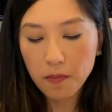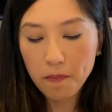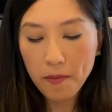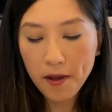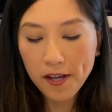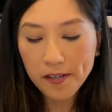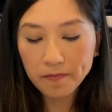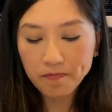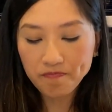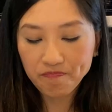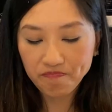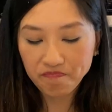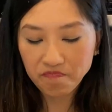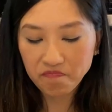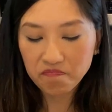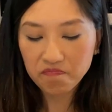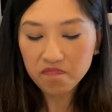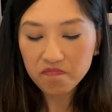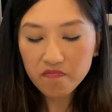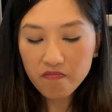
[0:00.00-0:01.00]
But
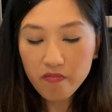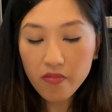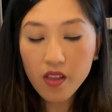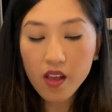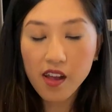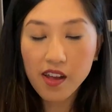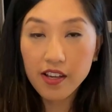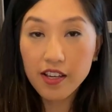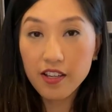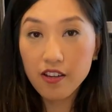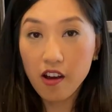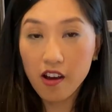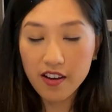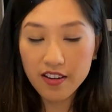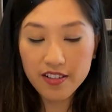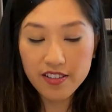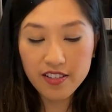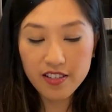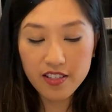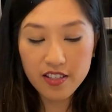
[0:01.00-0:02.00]
in
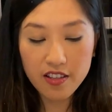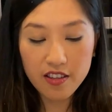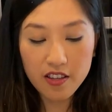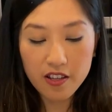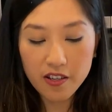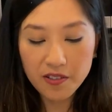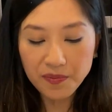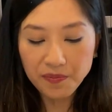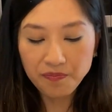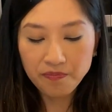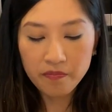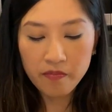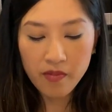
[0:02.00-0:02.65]
honesty though,